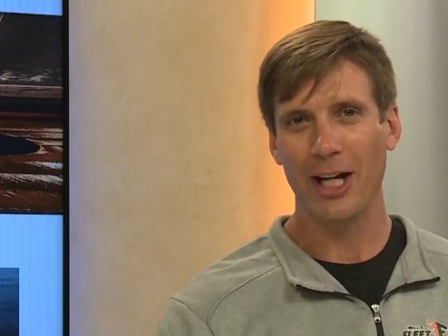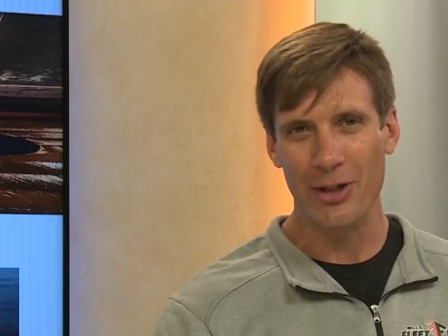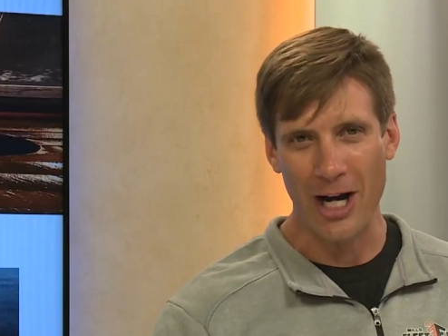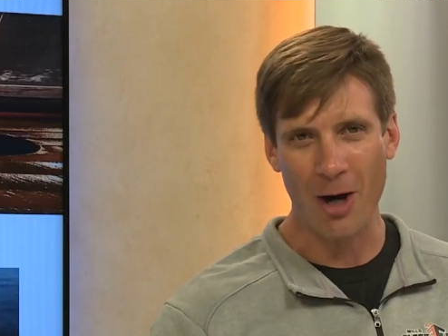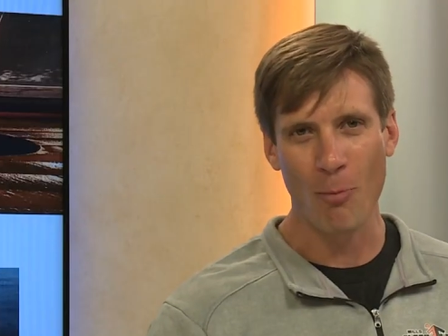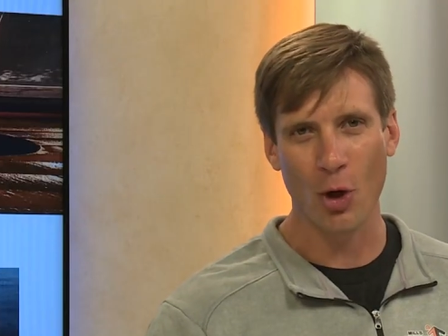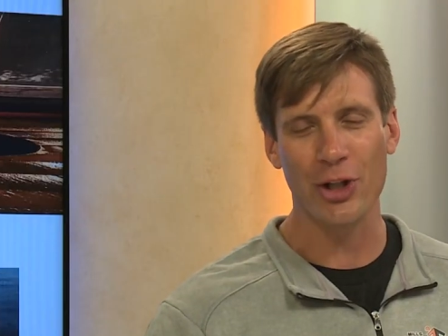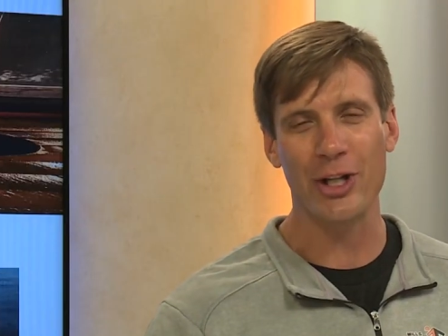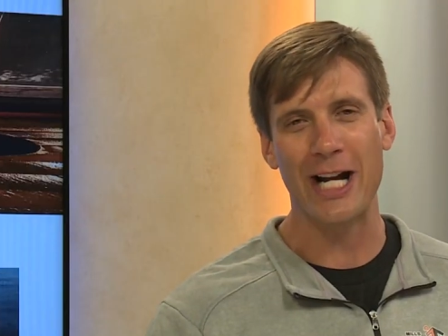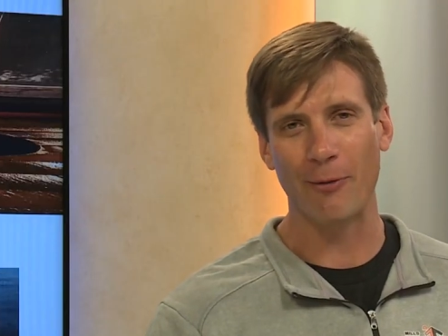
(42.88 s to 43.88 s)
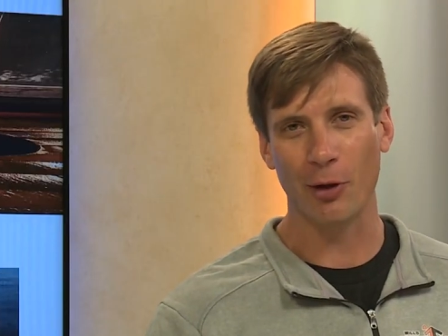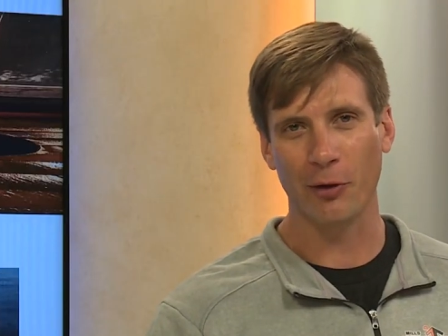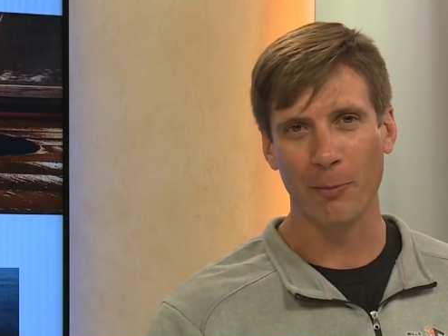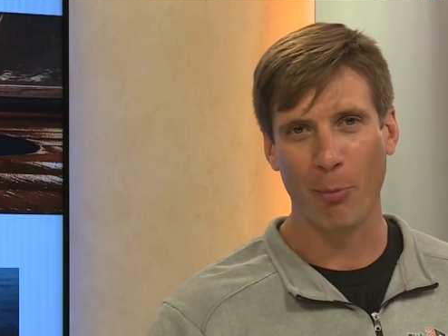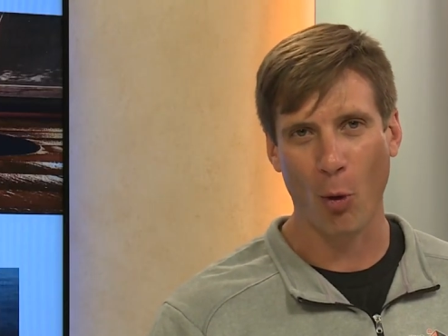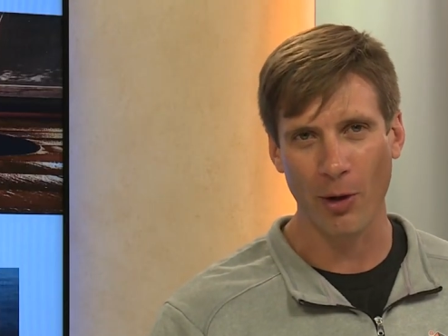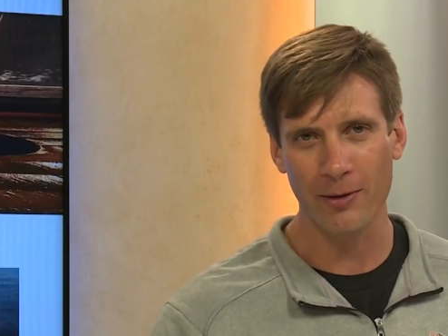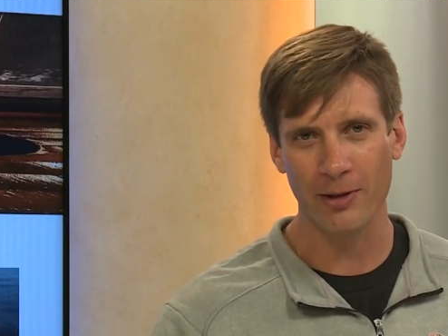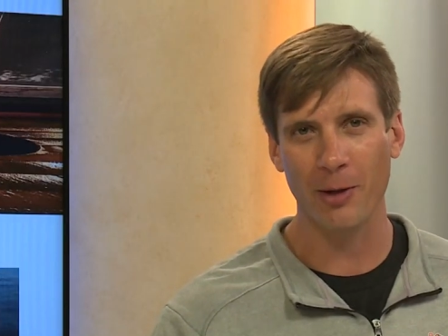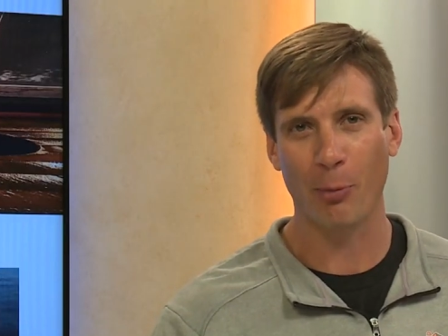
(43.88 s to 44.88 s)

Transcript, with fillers: yeah, now more than ever, it's important to